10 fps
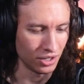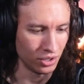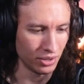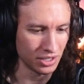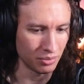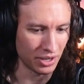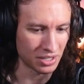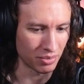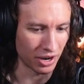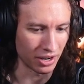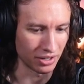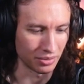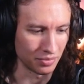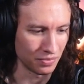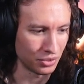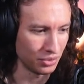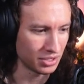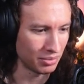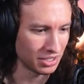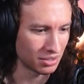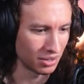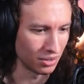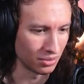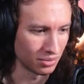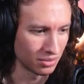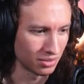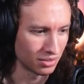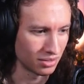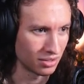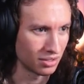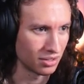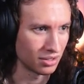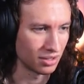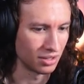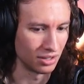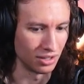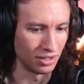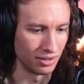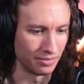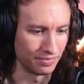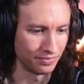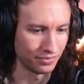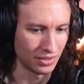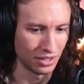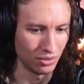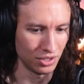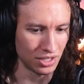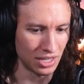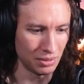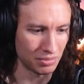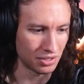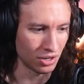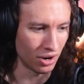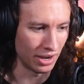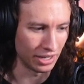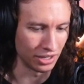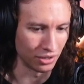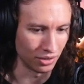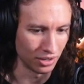Who has the best bot? Uh, who has the best throw? Um, we'll just keep taunting you.